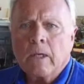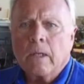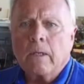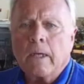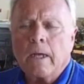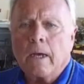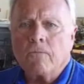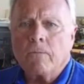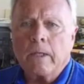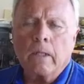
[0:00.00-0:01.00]
and they
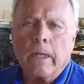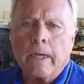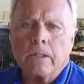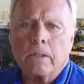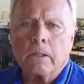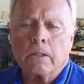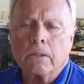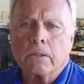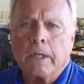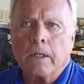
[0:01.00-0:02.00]
have big glass uh,
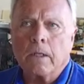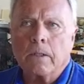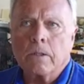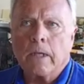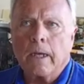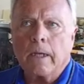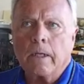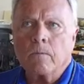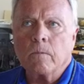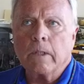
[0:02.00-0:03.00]
chandeliers
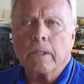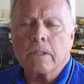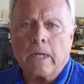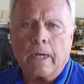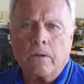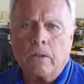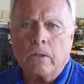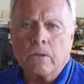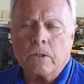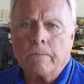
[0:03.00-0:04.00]
hanging in, inside of
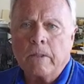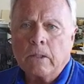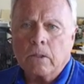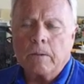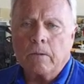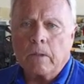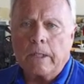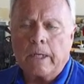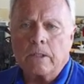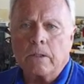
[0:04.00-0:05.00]
those. So it's going to be
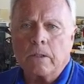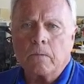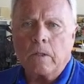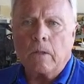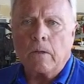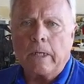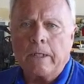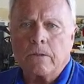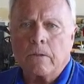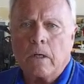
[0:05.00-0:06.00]
really nice looking when all the
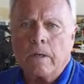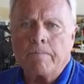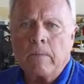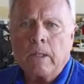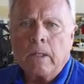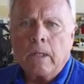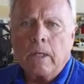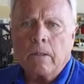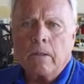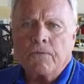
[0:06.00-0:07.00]
lights are on
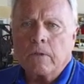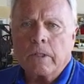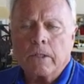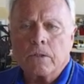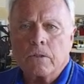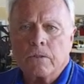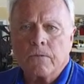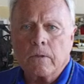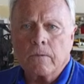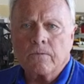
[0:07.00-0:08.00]
and the different textures
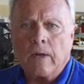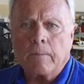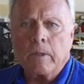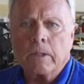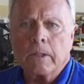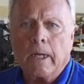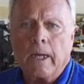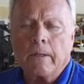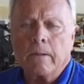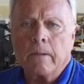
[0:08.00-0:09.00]
of the fabrics
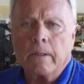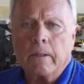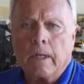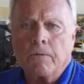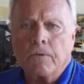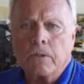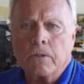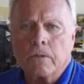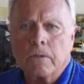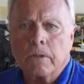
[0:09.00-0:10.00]
and the light
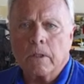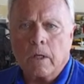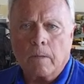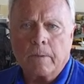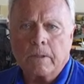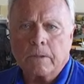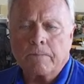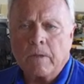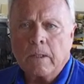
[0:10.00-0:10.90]
fixtures and the carpet. So